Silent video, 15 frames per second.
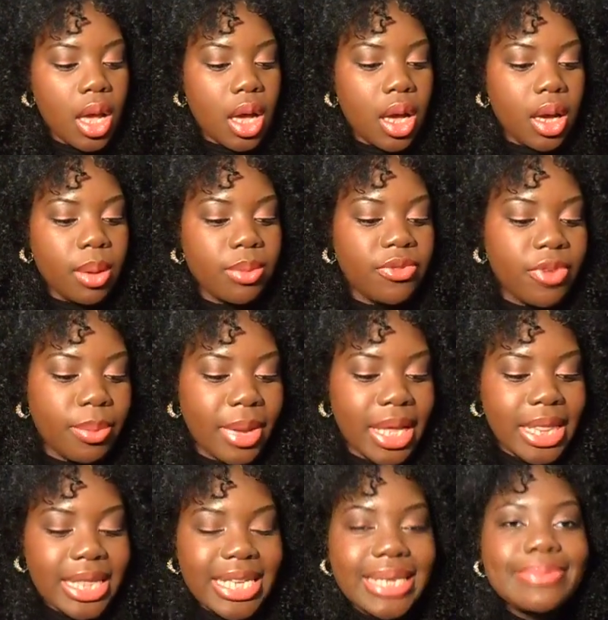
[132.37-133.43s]
Um, for my
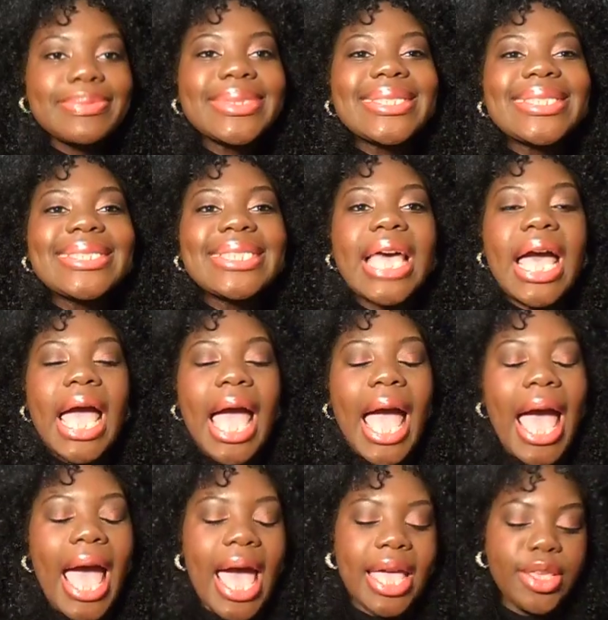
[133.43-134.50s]
lips,
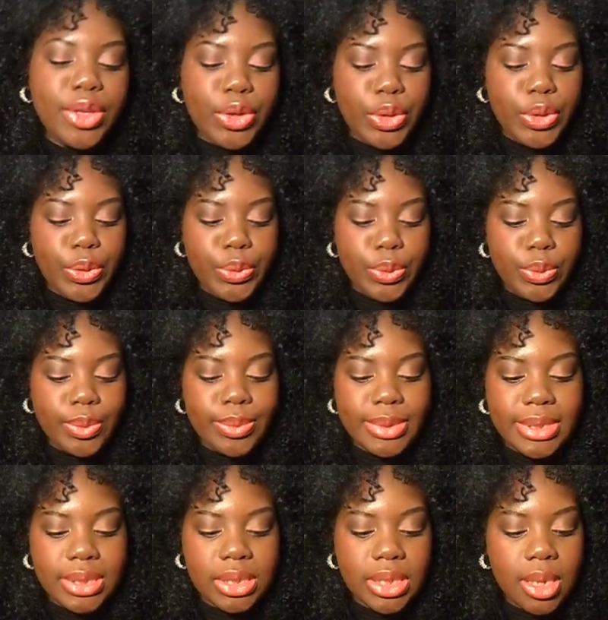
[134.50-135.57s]
I
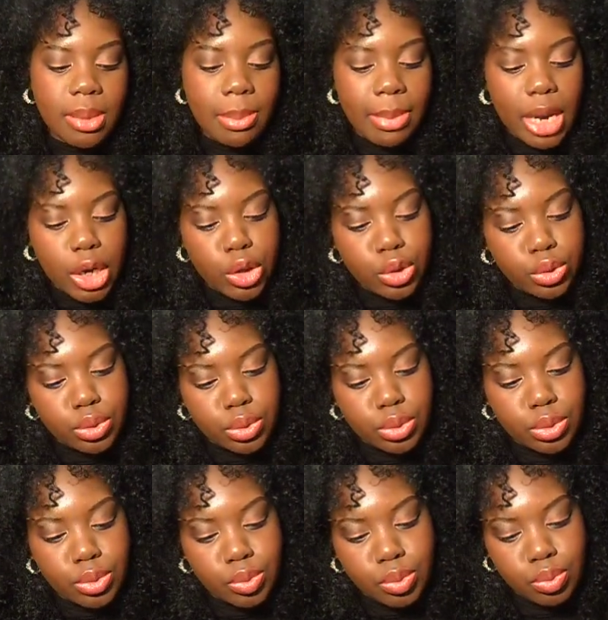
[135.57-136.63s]
used my girl
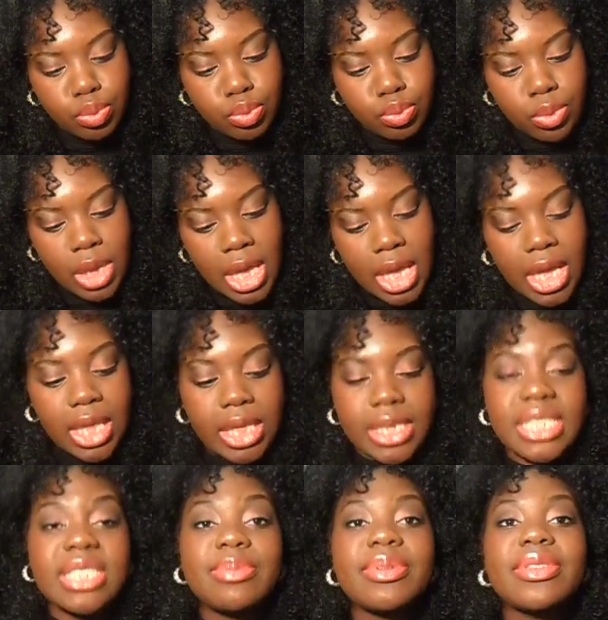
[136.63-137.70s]

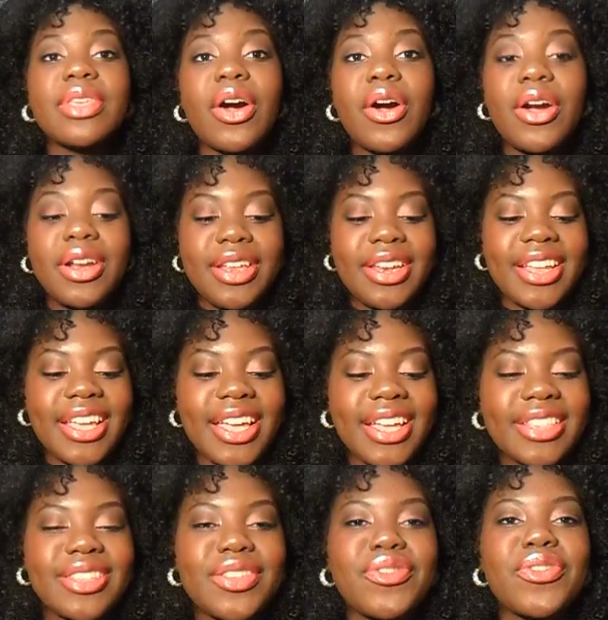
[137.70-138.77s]
Elizabeth Arden. I
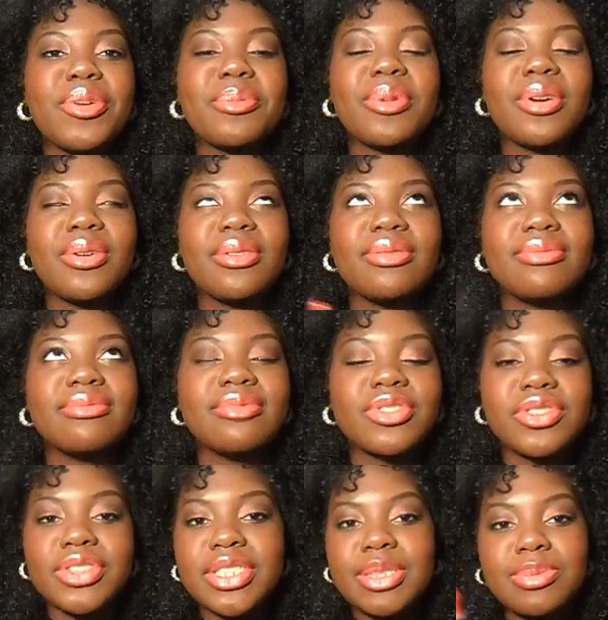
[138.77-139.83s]
got this from a
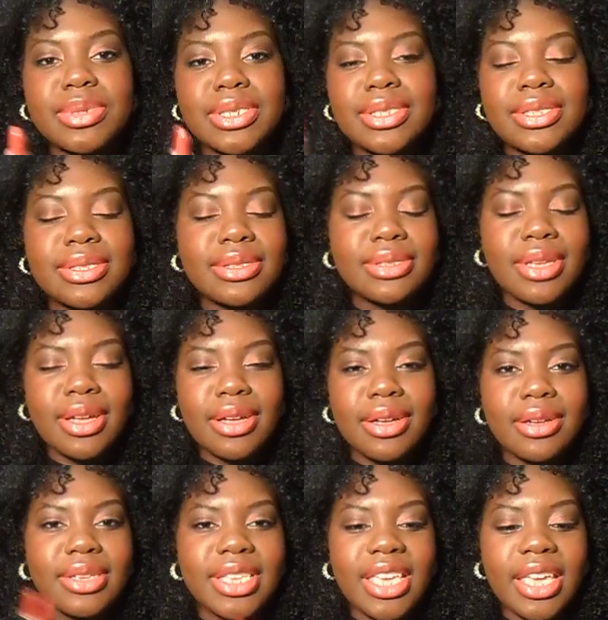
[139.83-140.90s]
Christmas uh,
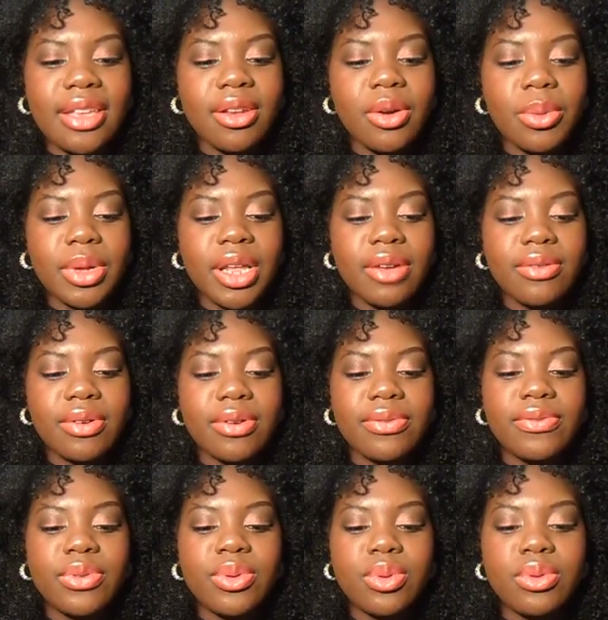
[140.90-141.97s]
kit or whatever a
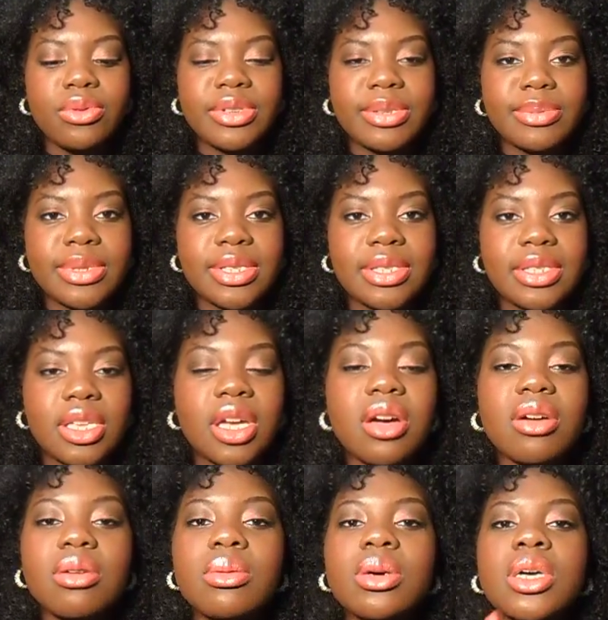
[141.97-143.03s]
few Christmases
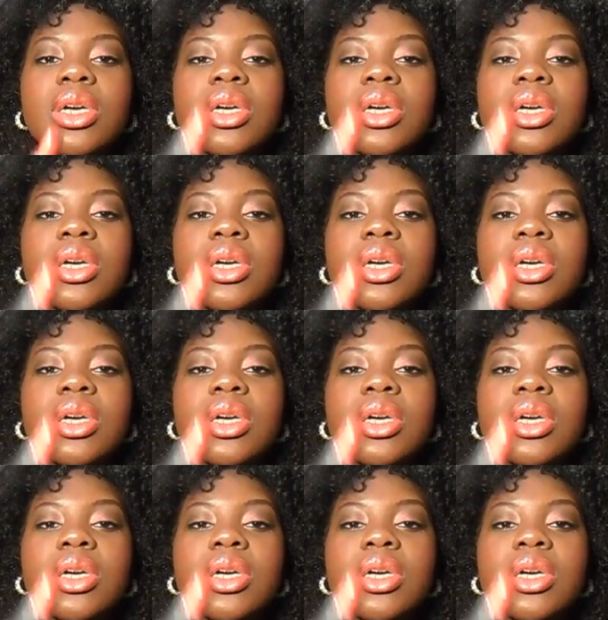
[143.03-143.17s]
ago